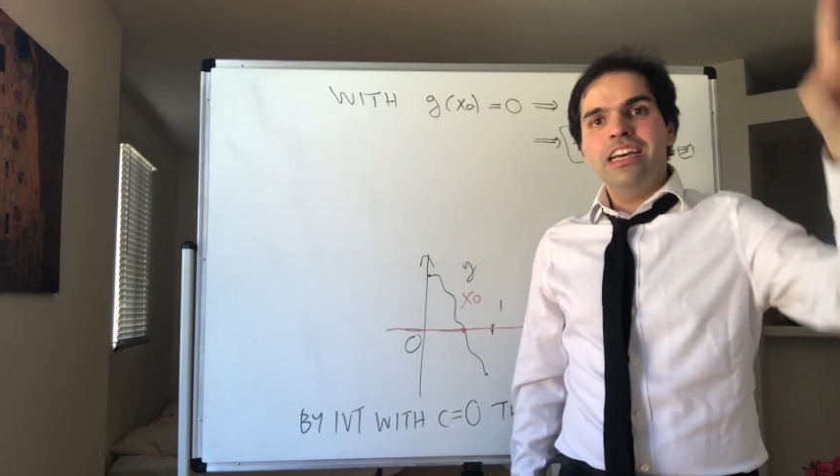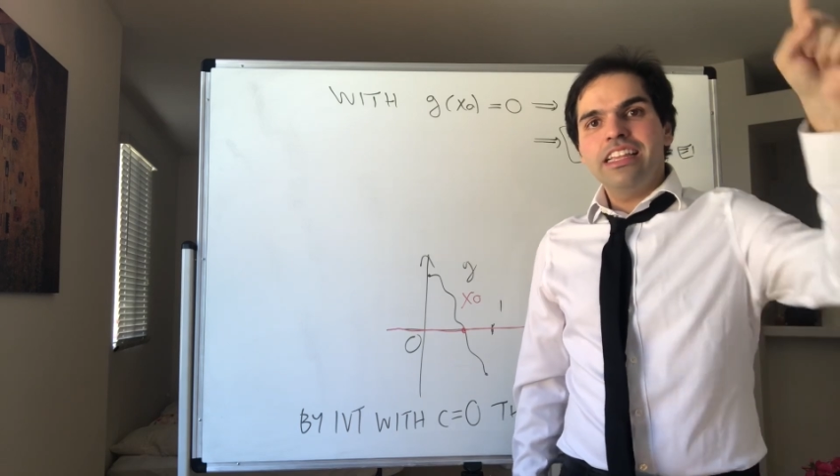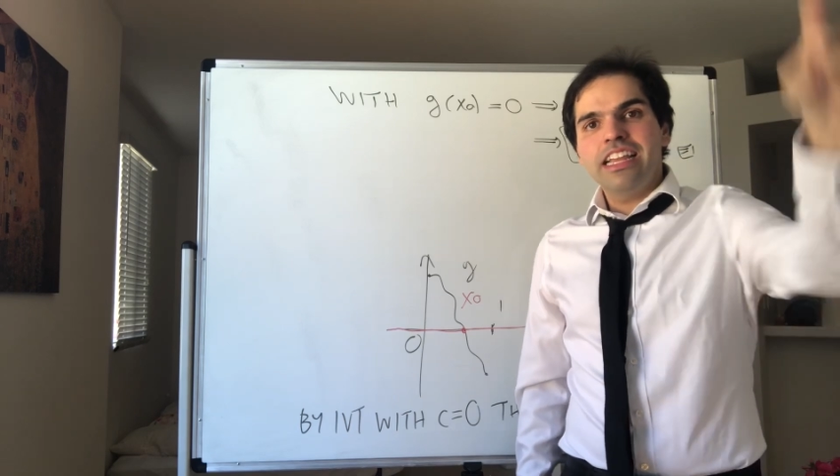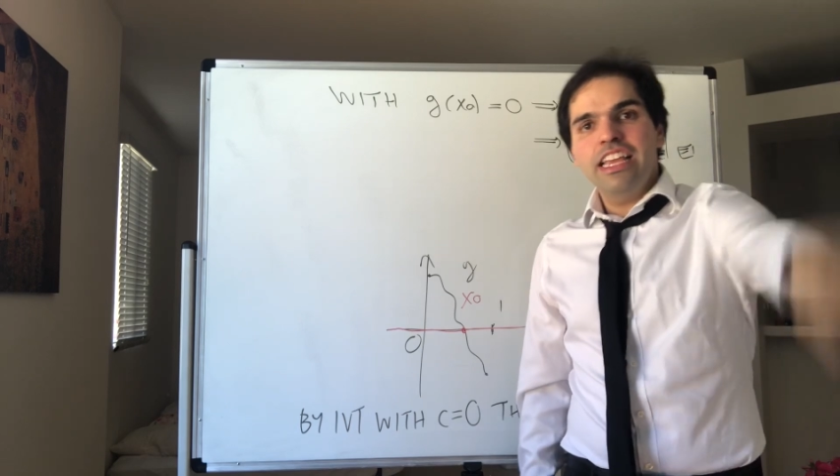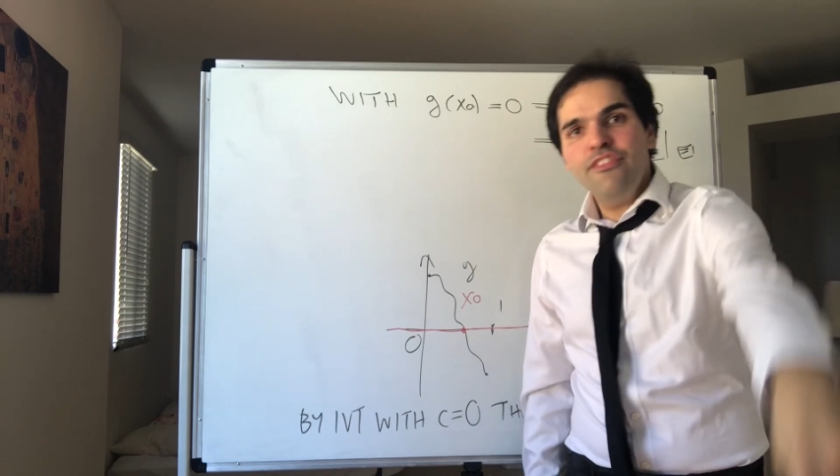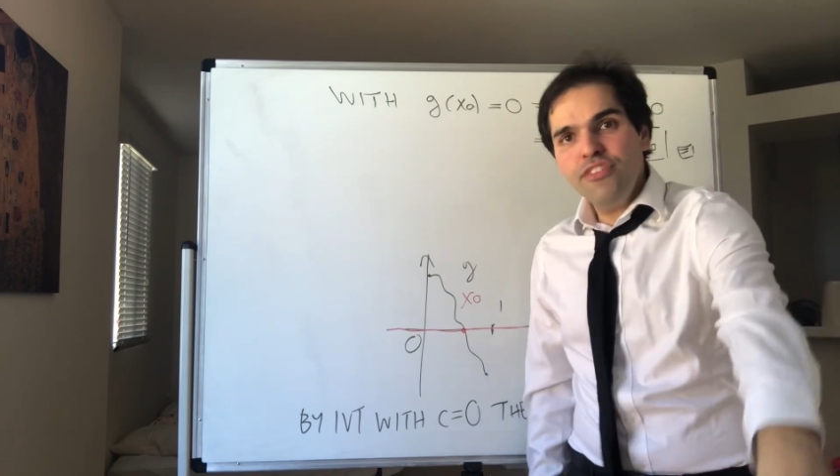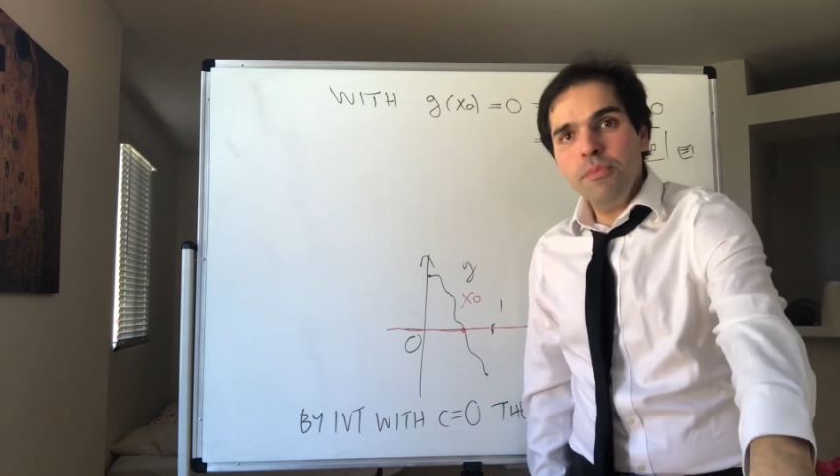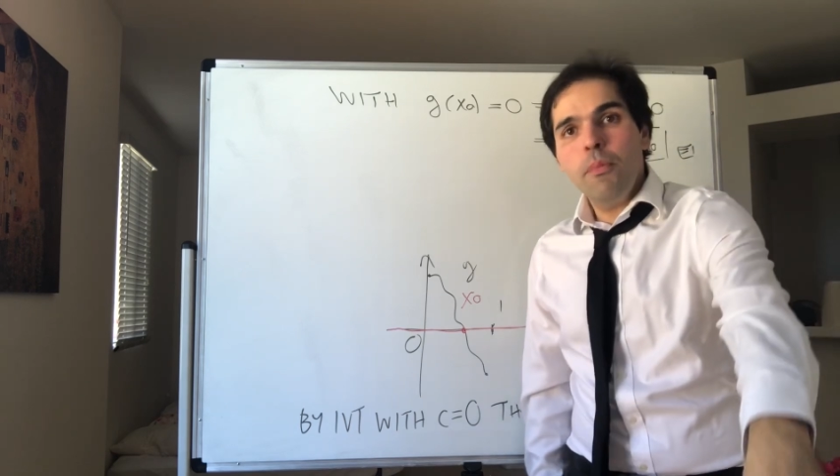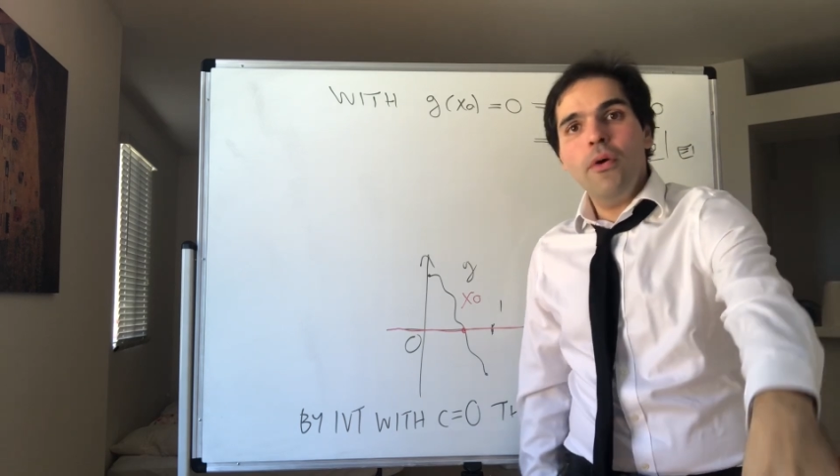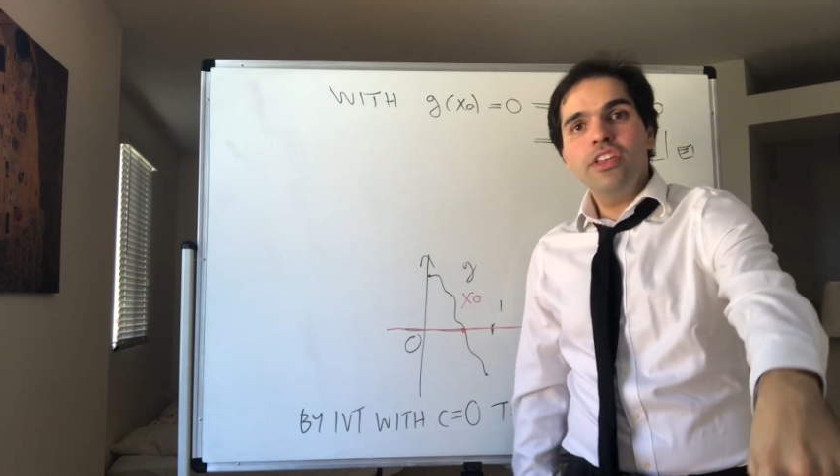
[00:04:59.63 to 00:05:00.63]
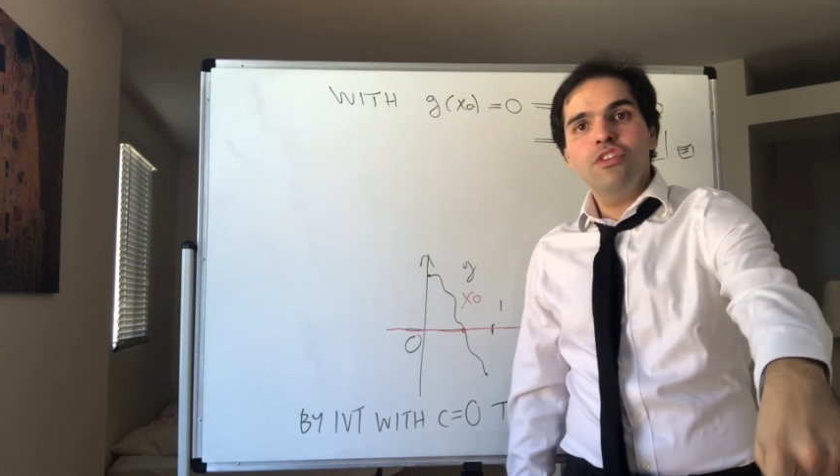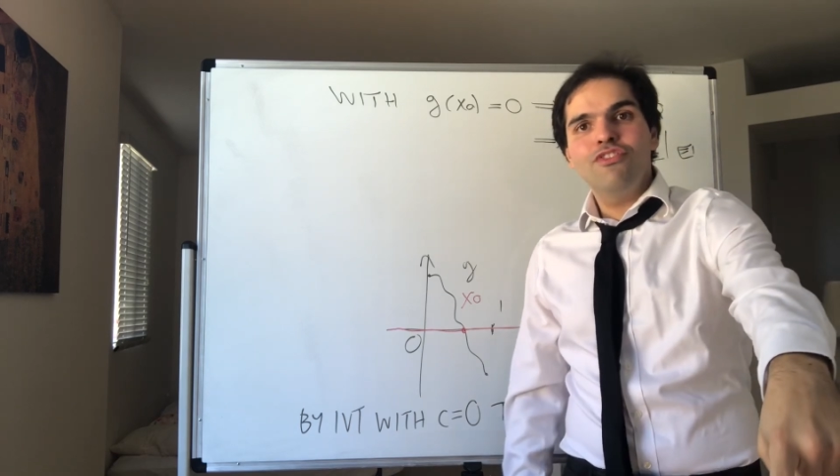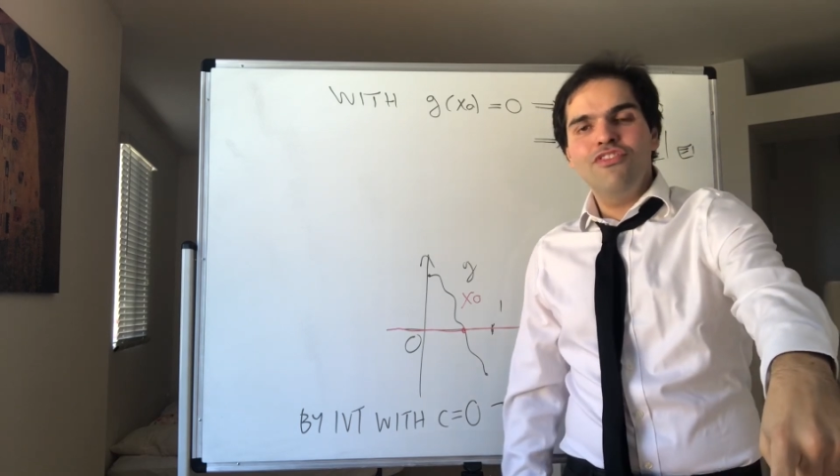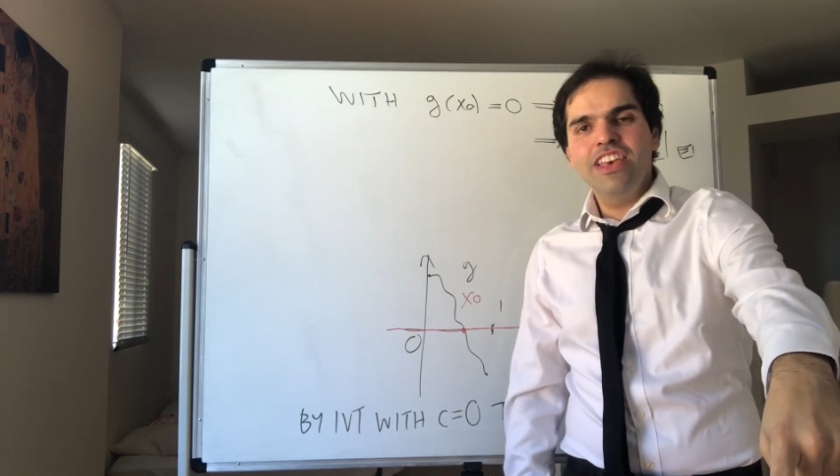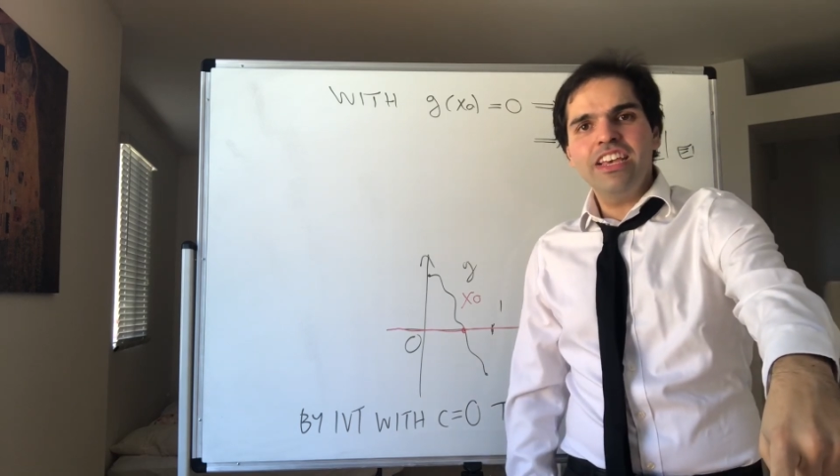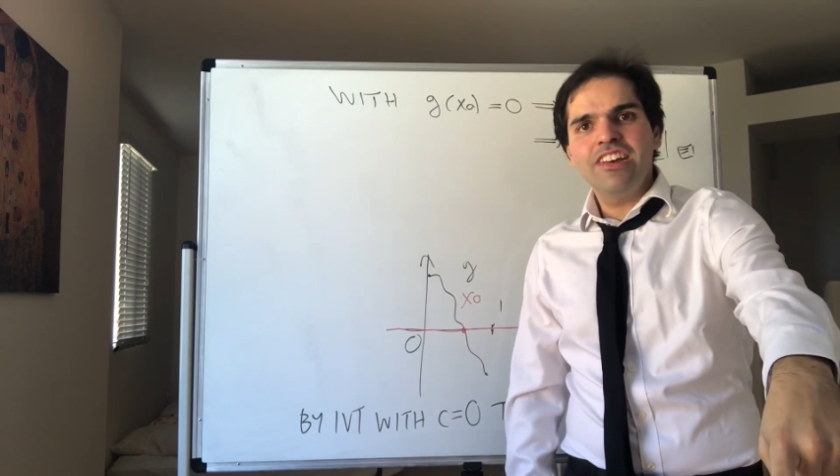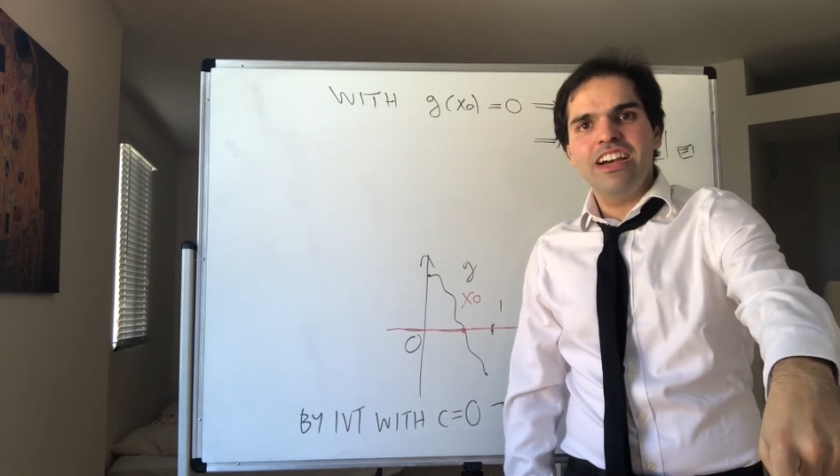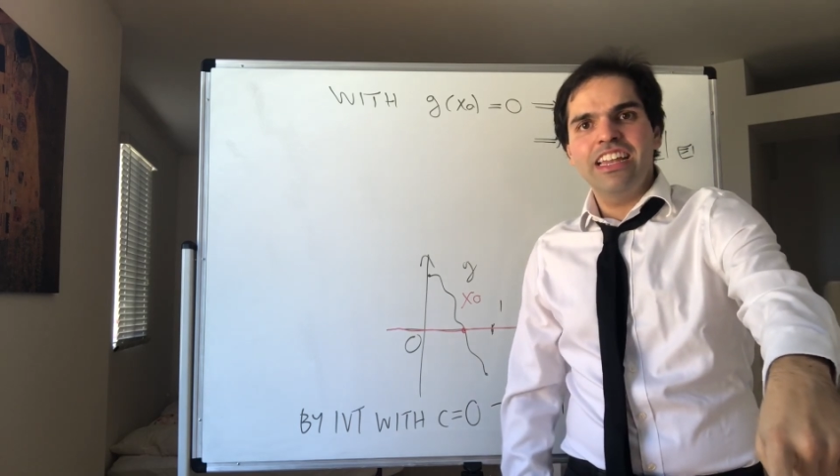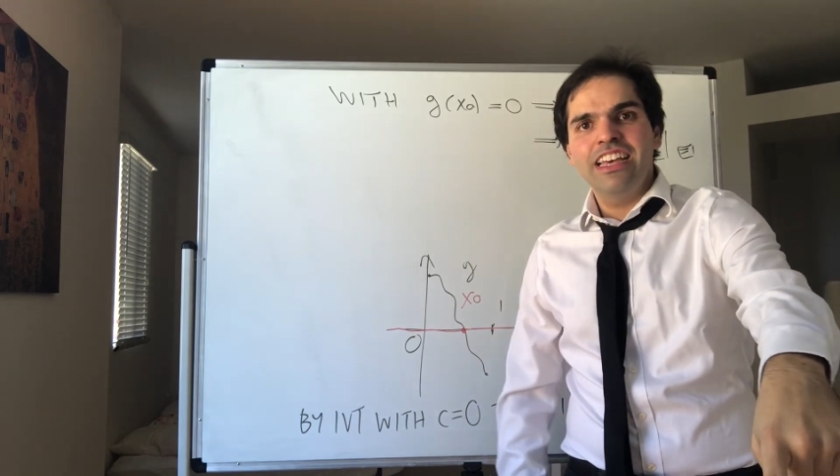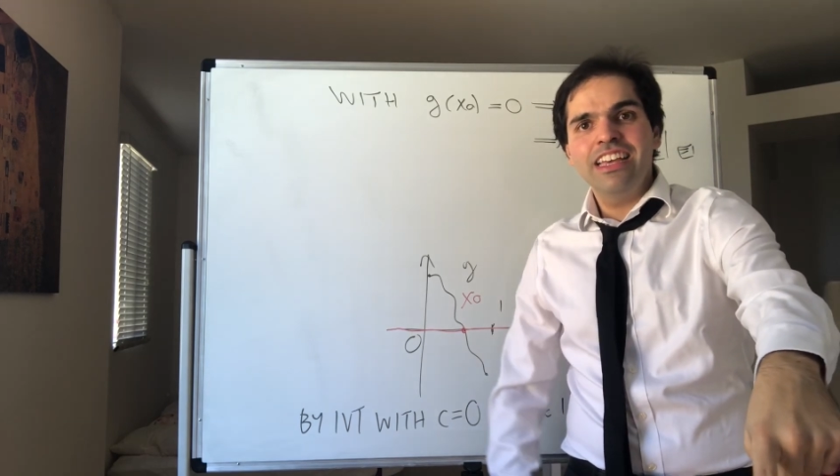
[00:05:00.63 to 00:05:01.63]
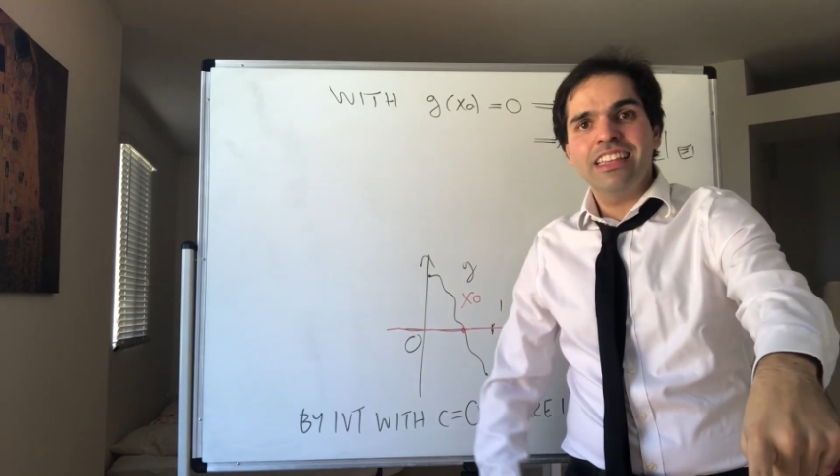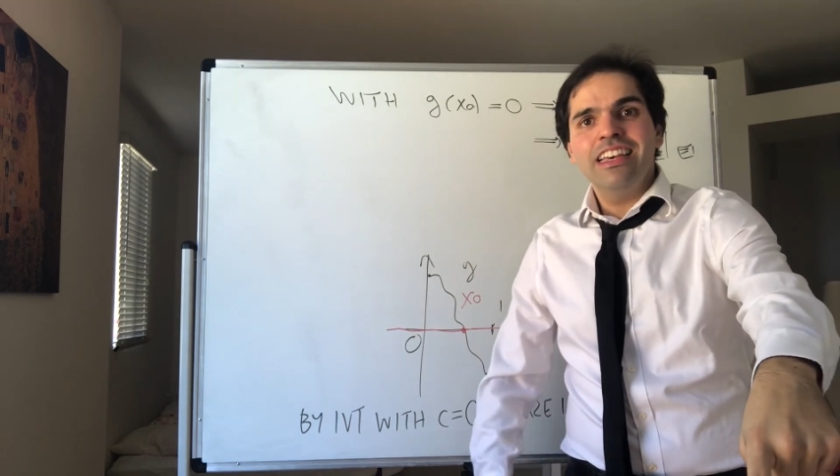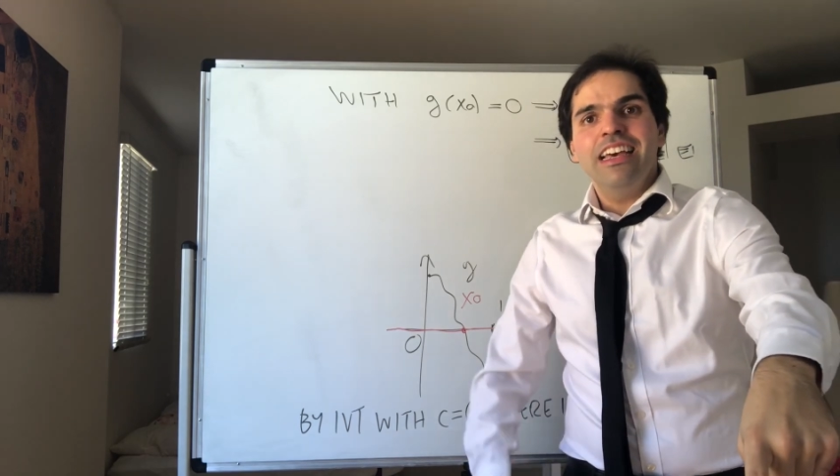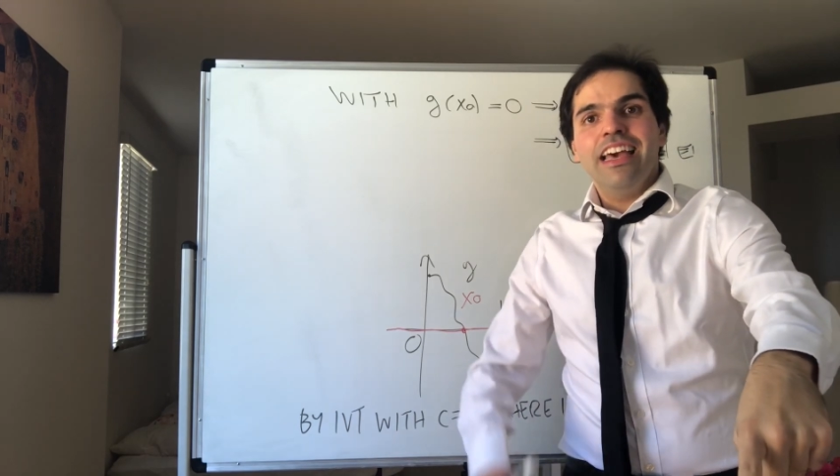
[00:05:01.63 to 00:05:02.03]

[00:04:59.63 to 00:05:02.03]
that if you point your finger at it,